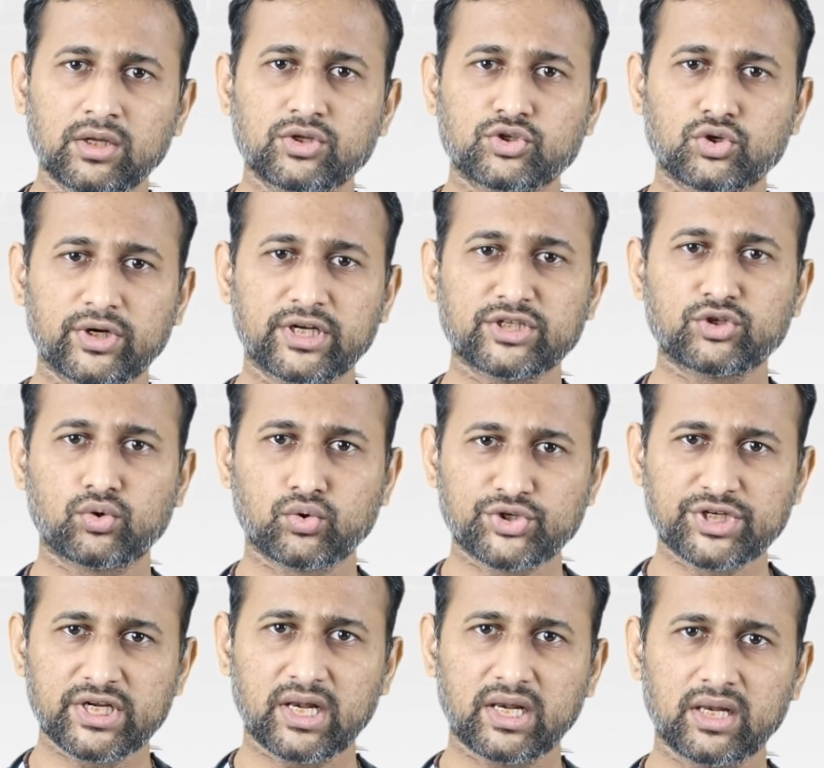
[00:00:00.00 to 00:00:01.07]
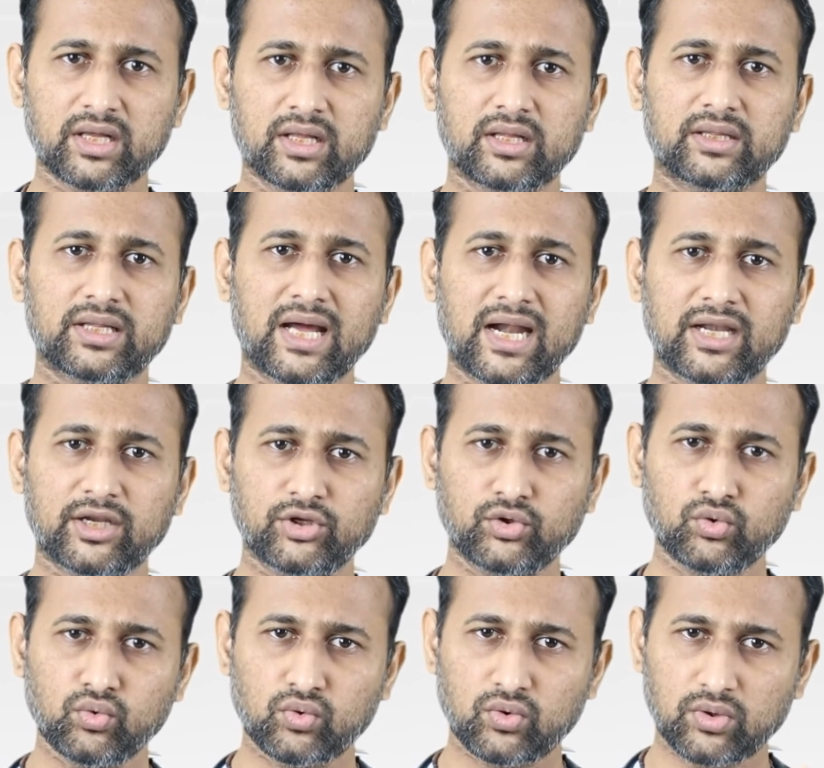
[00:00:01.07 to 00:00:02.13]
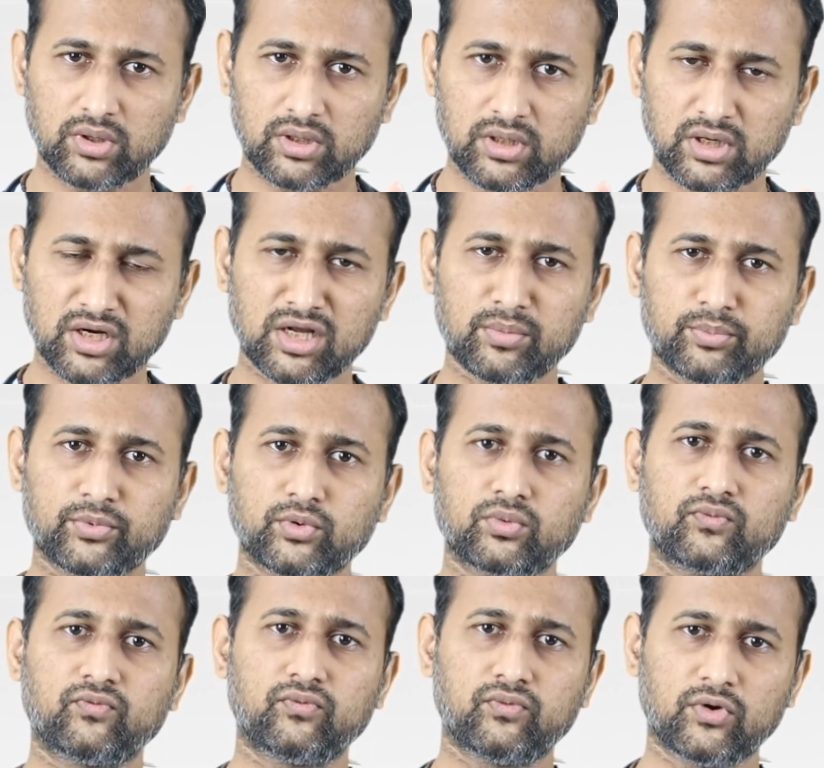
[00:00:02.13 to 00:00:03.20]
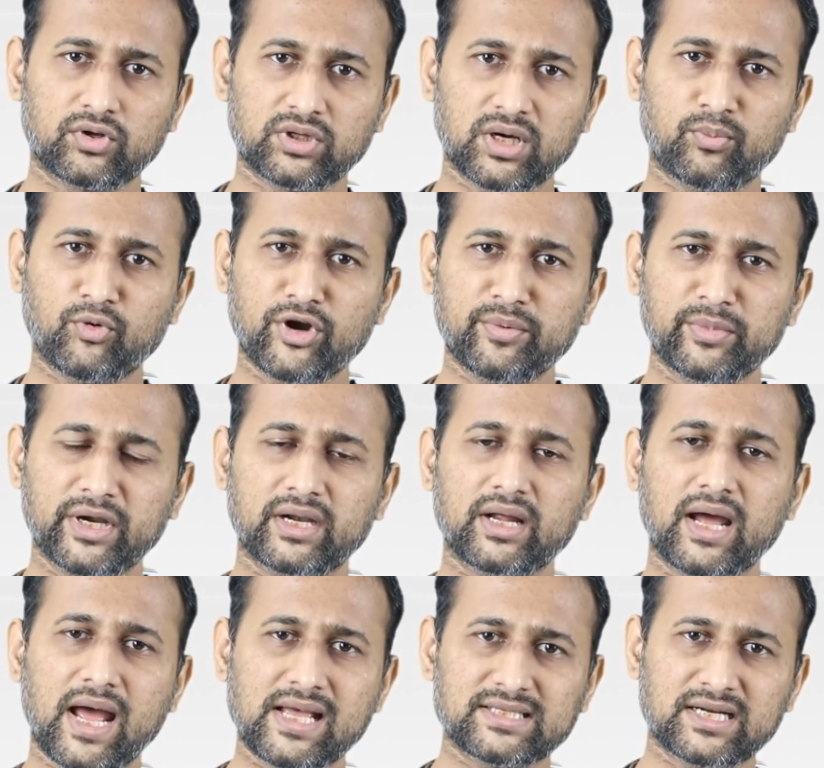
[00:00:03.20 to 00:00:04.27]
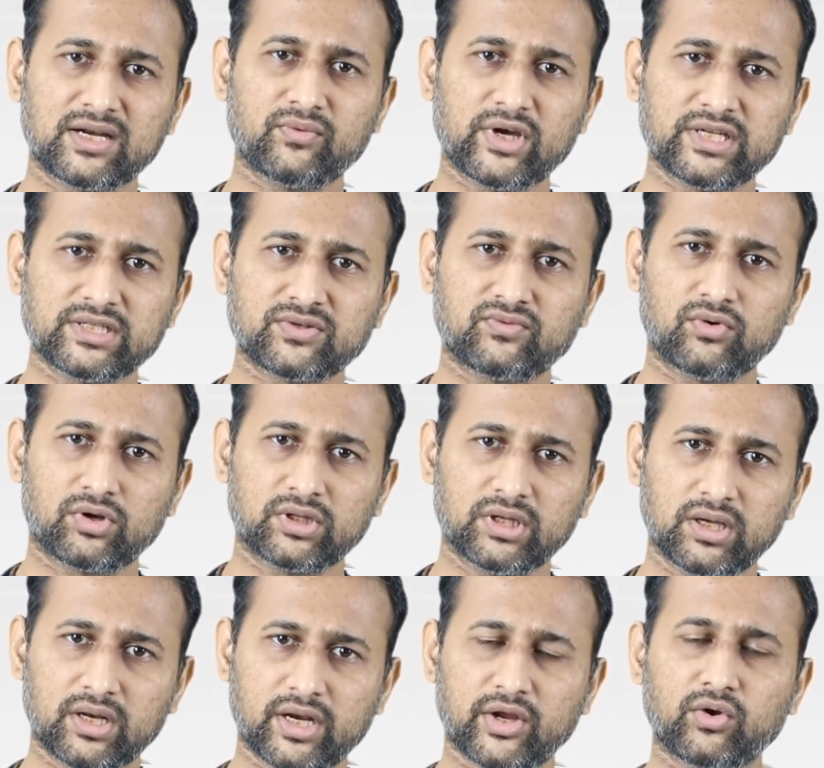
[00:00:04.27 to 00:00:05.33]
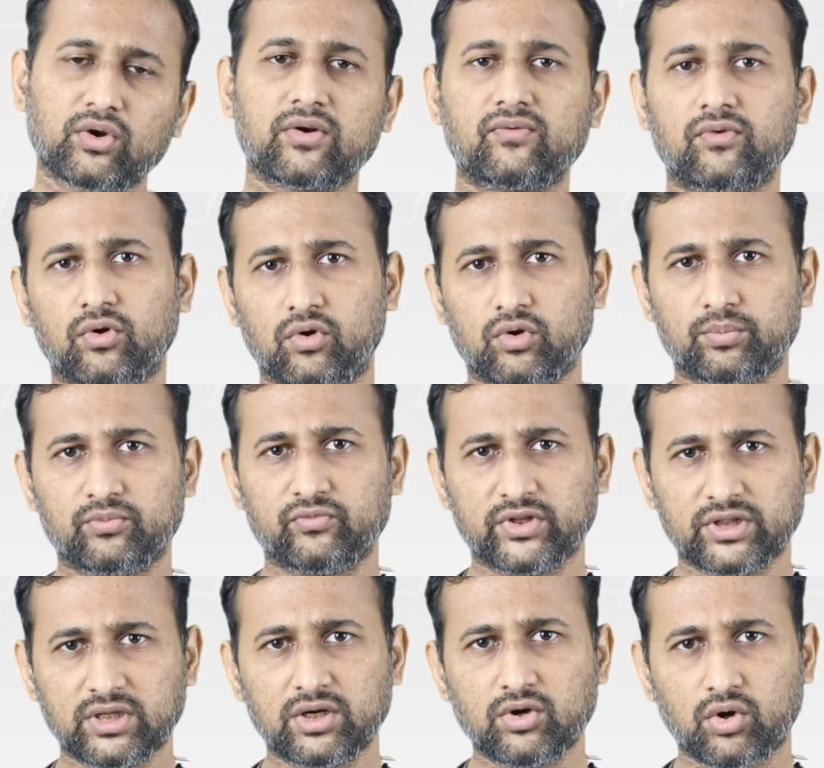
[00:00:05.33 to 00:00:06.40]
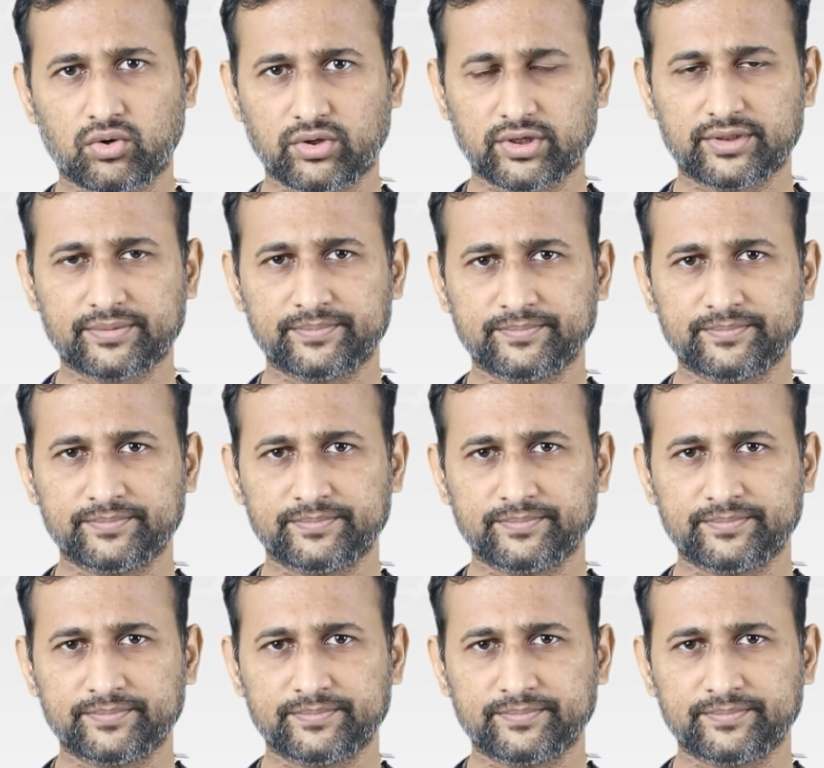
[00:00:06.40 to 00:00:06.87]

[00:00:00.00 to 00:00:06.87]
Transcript: So it is crucial that you turn up for the appointment as advised for the regular follow-up with the doctor.